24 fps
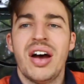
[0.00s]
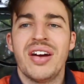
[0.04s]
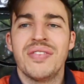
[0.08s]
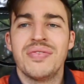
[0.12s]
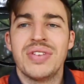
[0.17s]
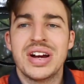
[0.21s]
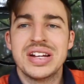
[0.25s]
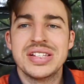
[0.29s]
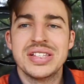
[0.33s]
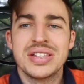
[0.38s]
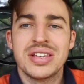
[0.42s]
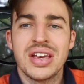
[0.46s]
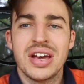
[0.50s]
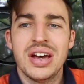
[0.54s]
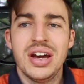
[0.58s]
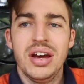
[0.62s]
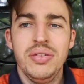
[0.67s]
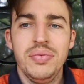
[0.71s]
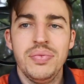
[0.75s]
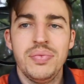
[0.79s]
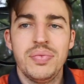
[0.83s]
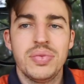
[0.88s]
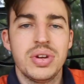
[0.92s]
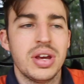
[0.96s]
rust
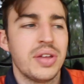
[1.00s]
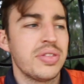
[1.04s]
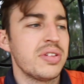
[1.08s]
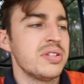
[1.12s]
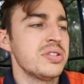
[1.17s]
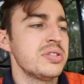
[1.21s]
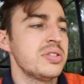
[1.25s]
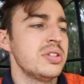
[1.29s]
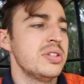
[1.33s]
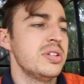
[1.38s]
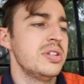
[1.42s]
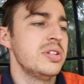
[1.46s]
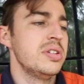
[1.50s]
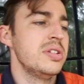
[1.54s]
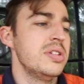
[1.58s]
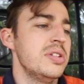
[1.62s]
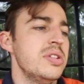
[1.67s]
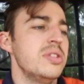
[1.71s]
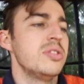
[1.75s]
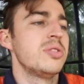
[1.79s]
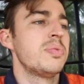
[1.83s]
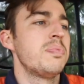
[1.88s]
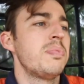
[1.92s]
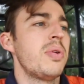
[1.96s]
guard. Now this
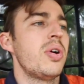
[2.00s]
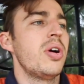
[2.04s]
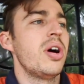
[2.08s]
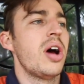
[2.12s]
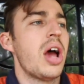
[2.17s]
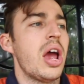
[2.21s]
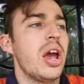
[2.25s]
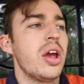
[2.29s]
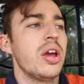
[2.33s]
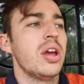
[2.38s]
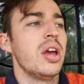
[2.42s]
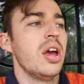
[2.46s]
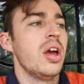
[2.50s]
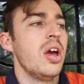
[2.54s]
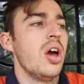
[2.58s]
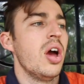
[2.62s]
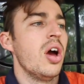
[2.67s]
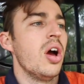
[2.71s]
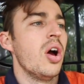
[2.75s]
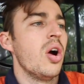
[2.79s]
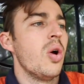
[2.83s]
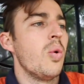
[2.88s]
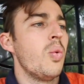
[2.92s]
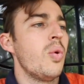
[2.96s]
is by
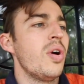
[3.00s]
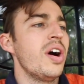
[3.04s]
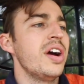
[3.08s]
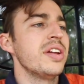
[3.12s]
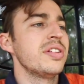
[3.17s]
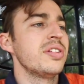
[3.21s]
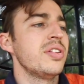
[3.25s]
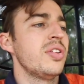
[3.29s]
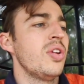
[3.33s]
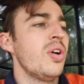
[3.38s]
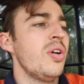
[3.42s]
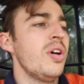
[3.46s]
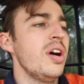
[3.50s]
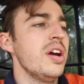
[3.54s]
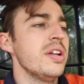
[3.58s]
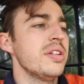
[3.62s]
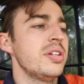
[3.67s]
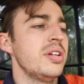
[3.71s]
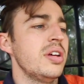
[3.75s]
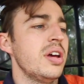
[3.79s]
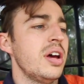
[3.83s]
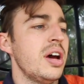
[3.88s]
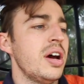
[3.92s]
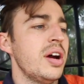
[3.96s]
White
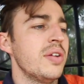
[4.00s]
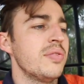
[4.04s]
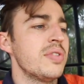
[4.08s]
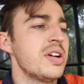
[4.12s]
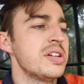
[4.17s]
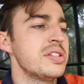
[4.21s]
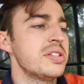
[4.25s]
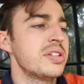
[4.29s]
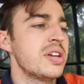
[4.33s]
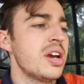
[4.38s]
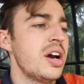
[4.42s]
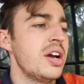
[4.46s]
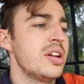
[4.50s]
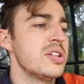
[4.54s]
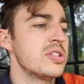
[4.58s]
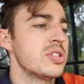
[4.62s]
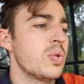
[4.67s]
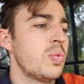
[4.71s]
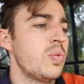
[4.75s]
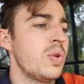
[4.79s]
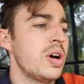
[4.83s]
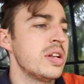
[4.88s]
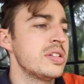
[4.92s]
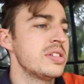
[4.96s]
Knight rust guard. It's a
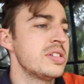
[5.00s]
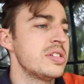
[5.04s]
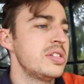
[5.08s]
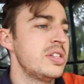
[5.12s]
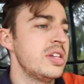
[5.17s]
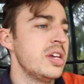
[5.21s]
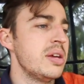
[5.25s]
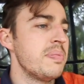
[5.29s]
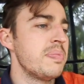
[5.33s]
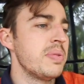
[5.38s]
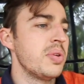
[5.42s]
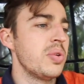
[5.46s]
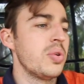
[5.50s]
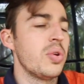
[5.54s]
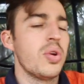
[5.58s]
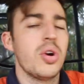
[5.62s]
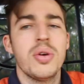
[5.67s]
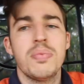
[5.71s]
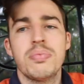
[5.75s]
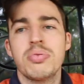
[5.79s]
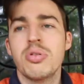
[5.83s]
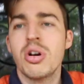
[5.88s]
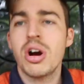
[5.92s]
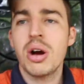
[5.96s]
1-step
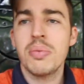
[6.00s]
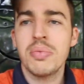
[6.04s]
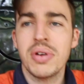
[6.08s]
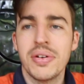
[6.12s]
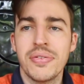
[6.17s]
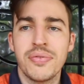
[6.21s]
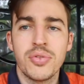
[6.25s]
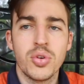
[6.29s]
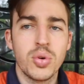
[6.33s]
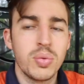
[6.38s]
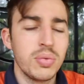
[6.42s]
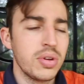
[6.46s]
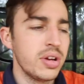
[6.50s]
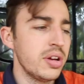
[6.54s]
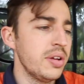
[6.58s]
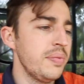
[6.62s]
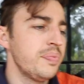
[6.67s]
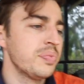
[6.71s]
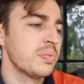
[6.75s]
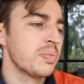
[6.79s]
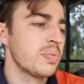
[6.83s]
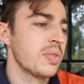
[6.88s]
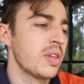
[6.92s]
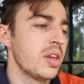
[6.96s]
no primer formula.
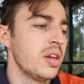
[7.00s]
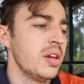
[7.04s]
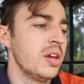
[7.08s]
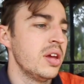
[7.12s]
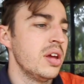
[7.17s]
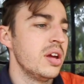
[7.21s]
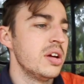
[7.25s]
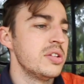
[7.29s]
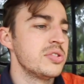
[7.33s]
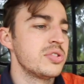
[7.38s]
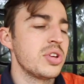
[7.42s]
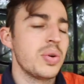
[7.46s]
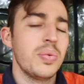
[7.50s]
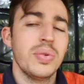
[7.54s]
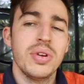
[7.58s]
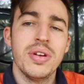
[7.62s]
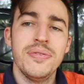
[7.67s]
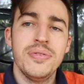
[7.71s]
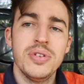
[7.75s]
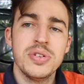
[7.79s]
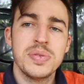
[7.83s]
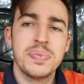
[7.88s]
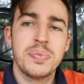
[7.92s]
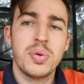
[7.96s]
So when I
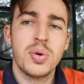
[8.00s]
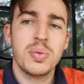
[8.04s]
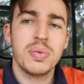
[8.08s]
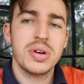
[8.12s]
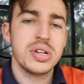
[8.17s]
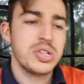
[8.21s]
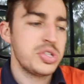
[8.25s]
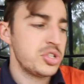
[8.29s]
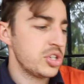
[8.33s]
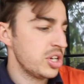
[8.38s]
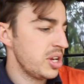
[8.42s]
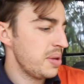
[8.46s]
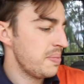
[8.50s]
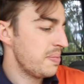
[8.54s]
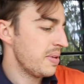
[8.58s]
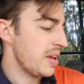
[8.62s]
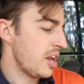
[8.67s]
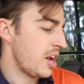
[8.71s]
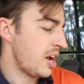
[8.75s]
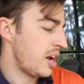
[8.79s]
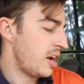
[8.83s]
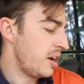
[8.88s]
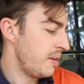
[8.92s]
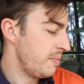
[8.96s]
first bought my Jeep,
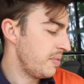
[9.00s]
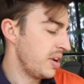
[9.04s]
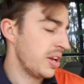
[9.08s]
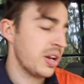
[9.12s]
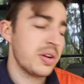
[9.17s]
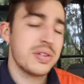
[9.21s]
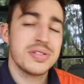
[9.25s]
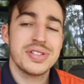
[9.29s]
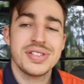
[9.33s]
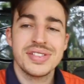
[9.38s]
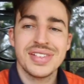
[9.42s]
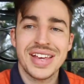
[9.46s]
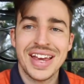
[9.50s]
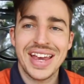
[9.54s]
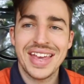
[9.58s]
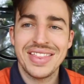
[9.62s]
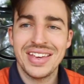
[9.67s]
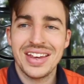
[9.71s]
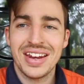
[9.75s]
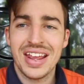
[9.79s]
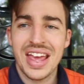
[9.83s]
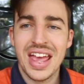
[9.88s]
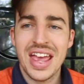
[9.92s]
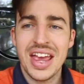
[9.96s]
and I was saying
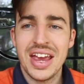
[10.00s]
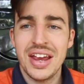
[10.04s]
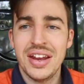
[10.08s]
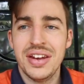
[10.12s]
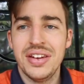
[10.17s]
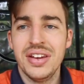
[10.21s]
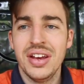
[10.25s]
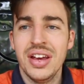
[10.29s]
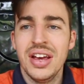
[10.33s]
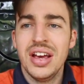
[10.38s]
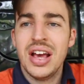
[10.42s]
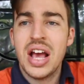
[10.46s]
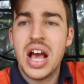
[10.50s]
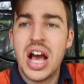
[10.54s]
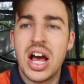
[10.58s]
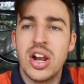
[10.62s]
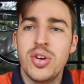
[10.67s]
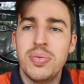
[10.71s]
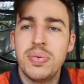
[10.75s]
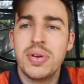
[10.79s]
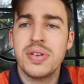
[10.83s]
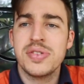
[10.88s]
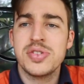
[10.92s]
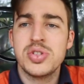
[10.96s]
that it had a
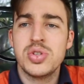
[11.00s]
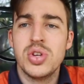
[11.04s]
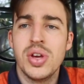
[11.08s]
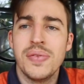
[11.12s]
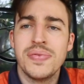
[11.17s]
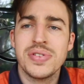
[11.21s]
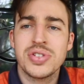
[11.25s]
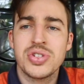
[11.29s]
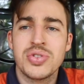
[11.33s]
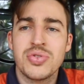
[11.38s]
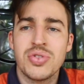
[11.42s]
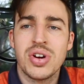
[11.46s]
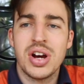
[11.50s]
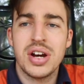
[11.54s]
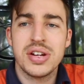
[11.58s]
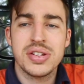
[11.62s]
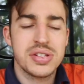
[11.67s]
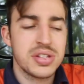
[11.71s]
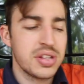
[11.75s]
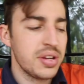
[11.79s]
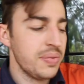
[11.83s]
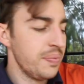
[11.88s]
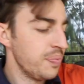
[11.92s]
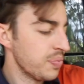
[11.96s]
little bit of surface
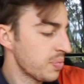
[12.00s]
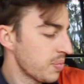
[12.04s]
rust,